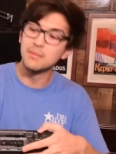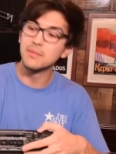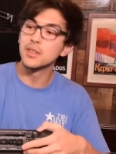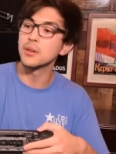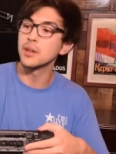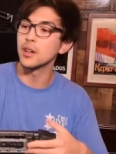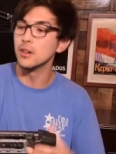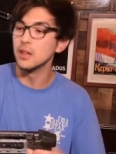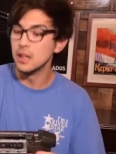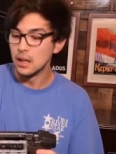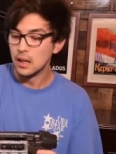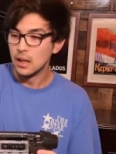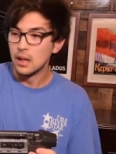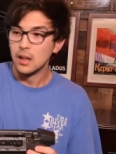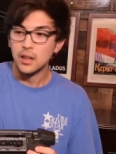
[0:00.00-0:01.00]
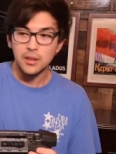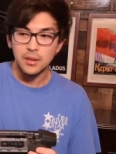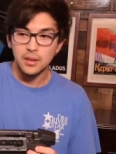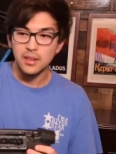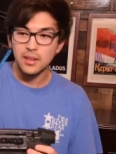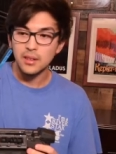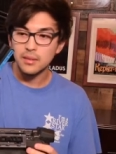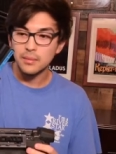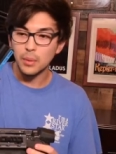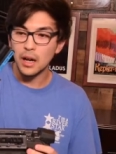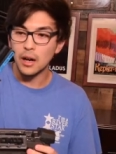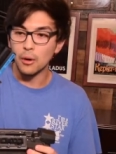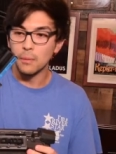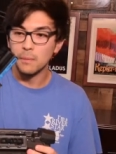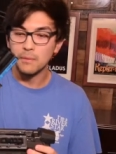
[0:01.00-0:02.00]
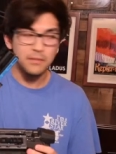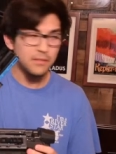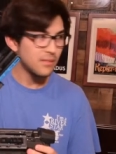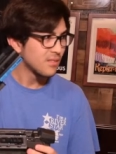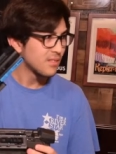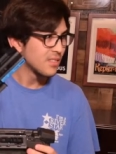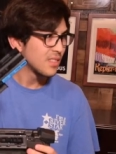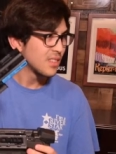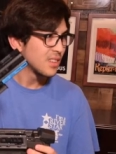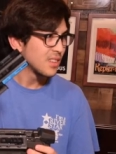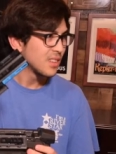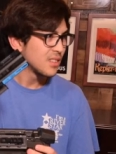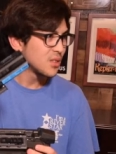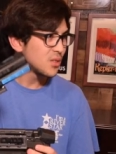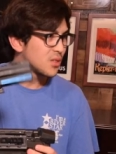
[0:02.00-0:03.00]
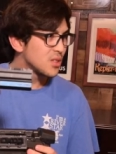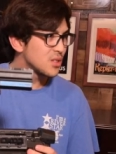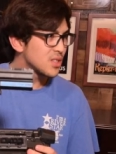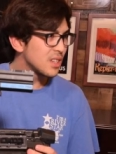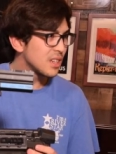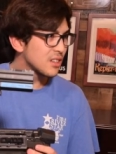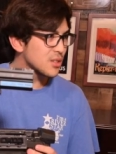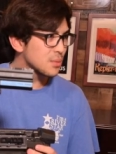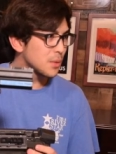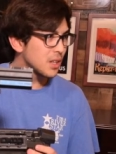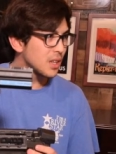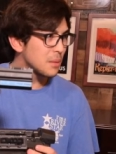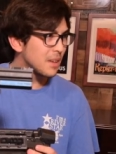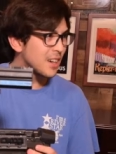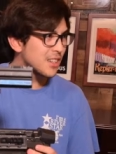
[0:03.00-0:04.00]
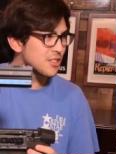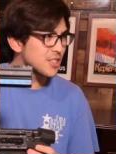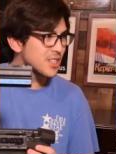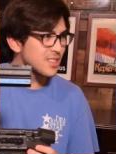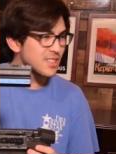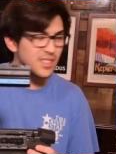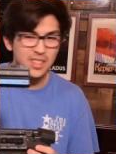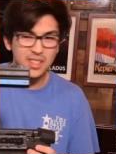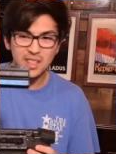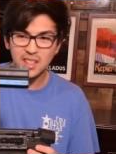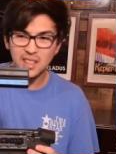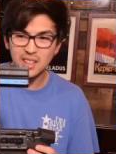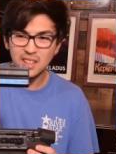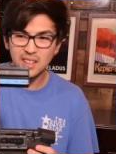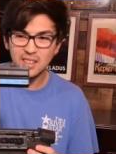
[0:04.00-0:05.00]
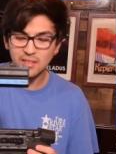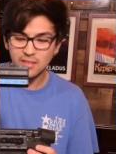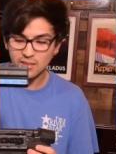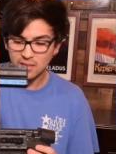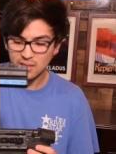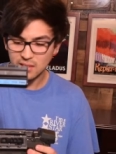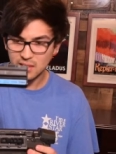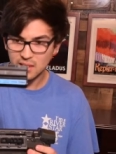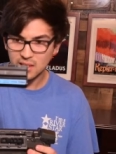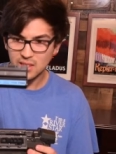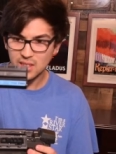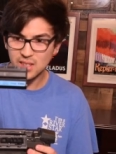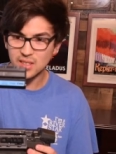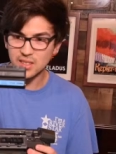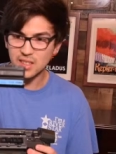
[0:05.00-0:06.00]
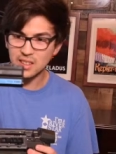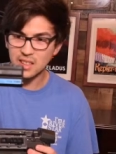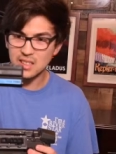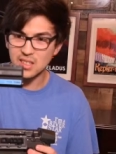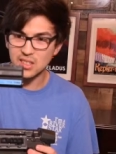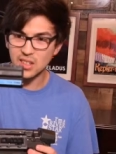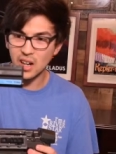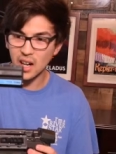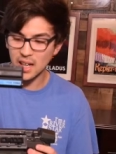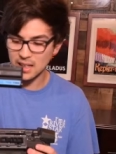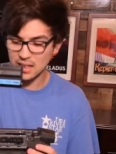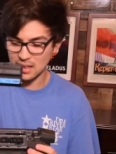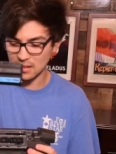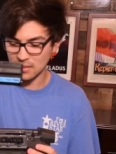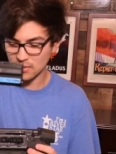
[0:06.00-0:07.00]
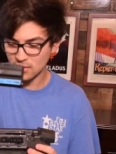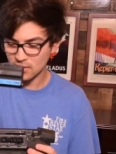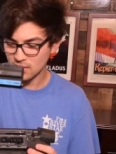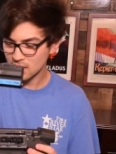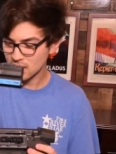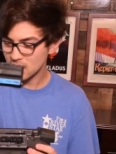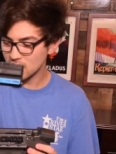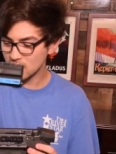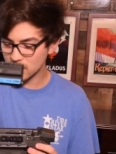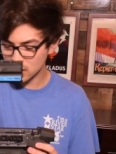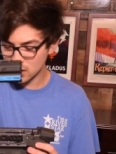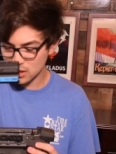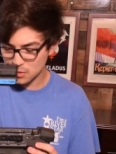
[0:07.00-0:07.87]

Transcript: there we go. Wow. Do you see how small that battery is? Jesus, that thing's tiny. You look at this